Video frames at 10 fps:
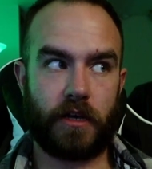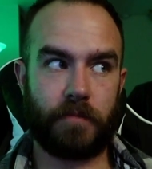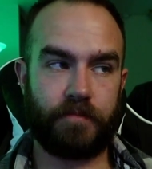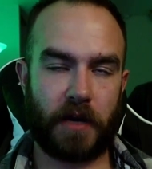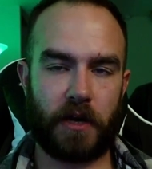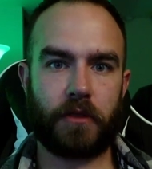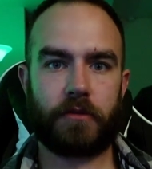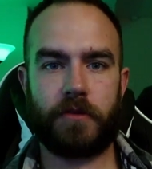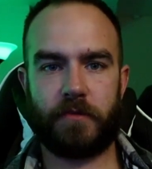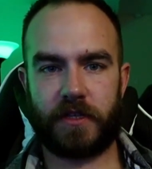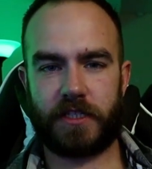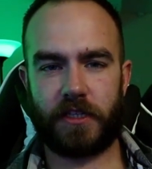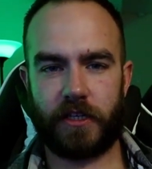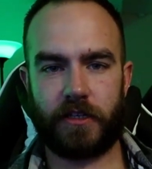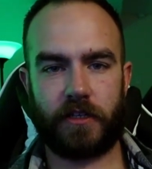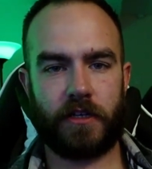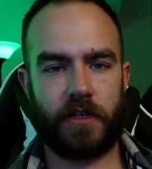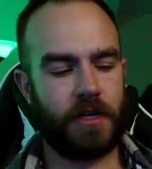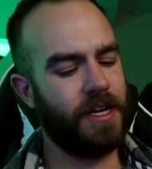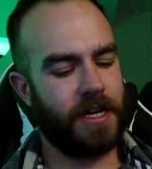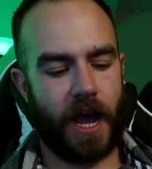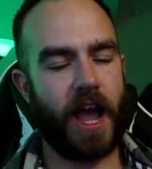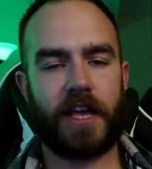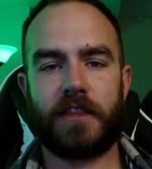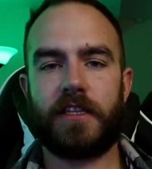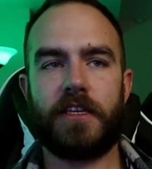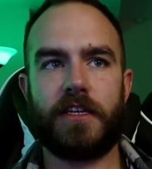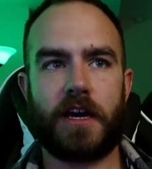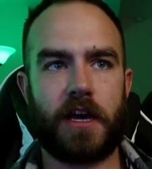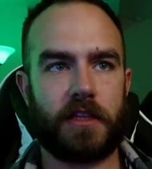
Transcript: About 3 months later, I had the